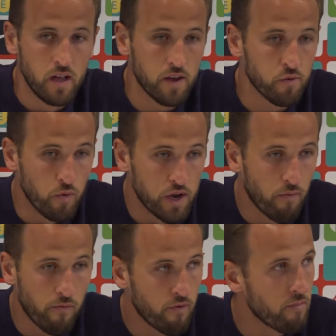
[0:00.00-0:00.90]
There's always
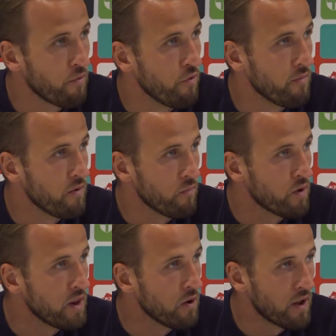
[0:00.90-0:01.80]
room for improvement.
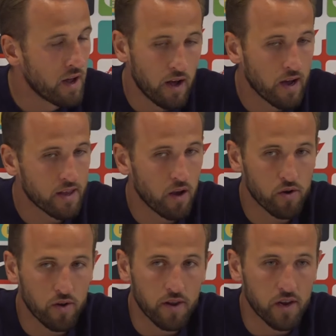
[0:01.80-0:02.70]
We know that, like I
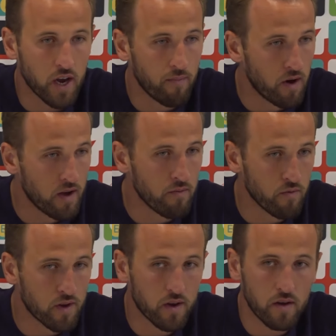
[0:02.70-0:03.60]
touched on in the summer, it
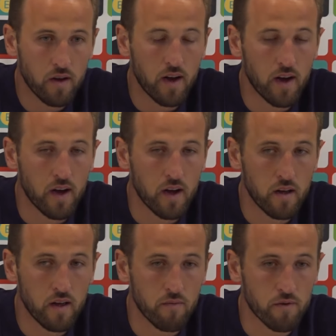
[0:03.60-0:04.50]
was
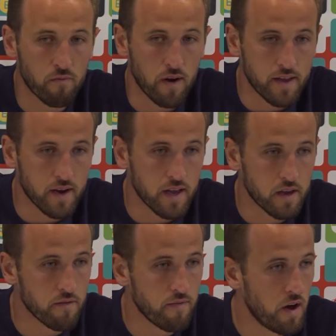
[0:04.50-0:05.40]
great to get
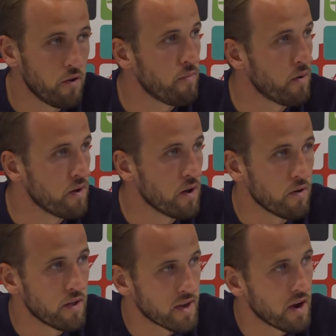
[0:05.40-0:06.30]
to the final, but we
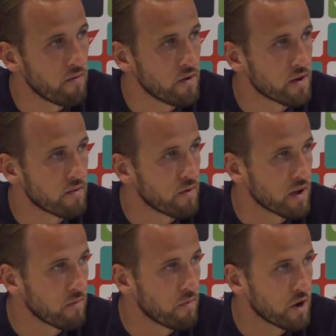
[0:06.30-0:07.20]
know there's areas we
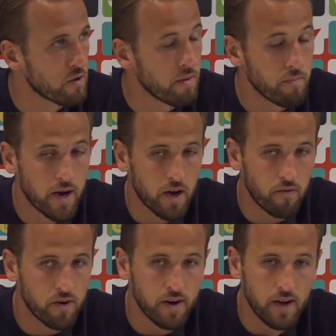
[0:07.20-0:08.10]
could have been
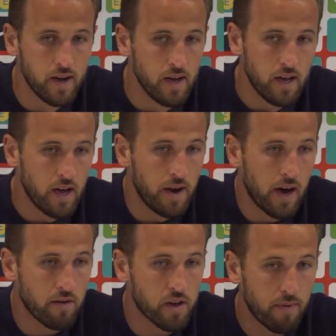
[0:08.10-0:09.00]
better. And
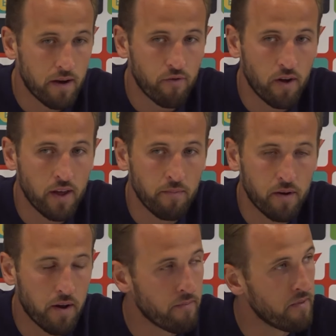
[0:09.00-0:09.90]
now it's about trying to
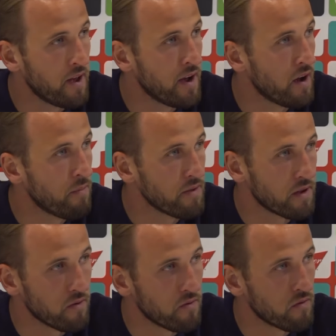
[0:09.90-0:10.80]
implement that up
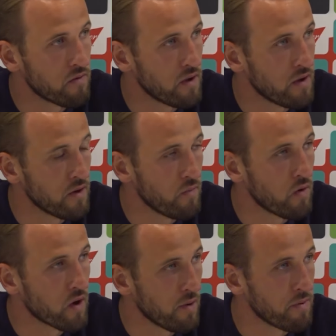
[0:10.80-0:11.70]
until the
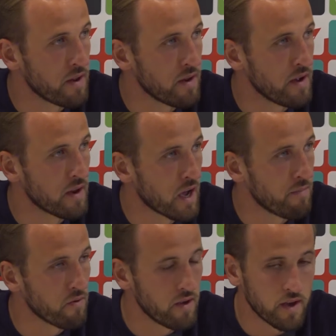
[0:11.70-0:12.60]
World Cup in a
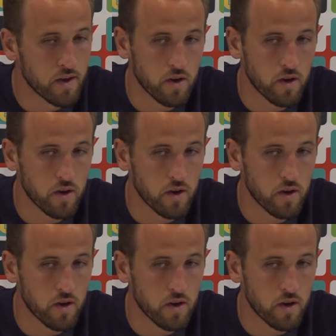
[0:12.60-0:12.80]
couple of years.